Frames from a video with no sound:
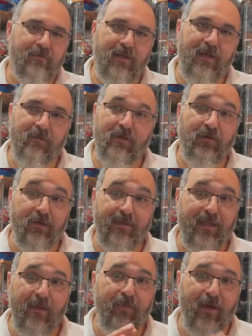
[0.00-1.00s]
and I want to look at
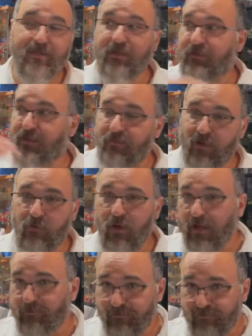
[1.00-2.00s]
that box every time I
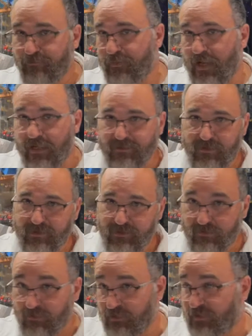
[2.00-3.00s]
walk past
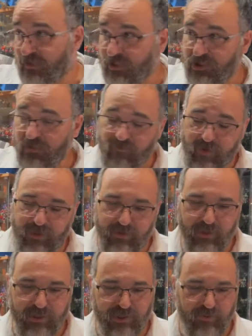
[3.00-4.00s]
this, this section of my
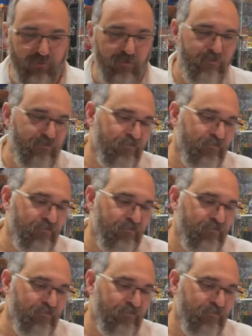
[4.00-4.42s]
collection room,